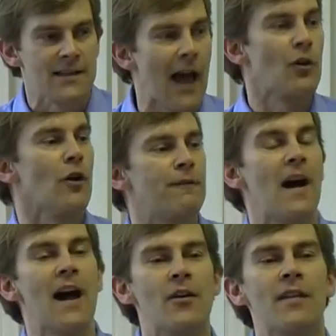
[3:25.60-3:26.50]
It's now gone
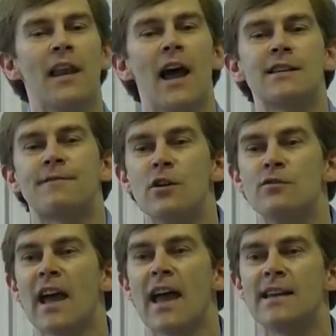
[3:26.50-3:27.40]
further in the last few
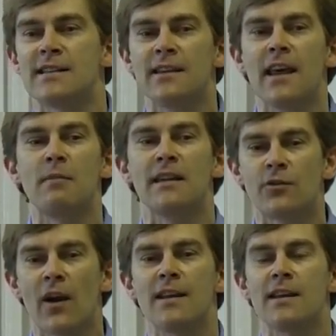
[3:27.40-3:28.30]
days, and they've been
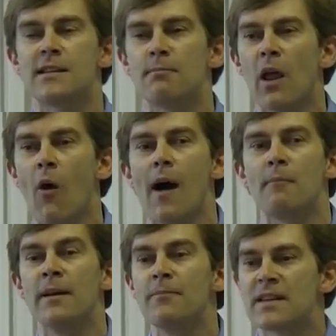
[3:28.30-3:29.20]
threatening to blow
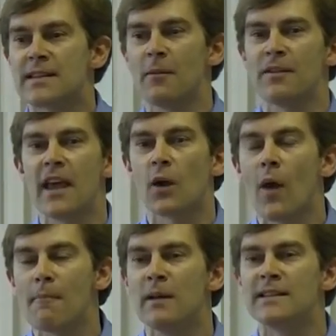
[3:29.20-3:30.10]
up some of the
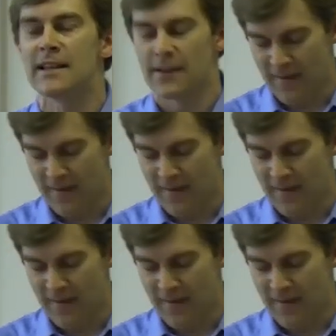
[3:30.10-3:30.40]
equipment in the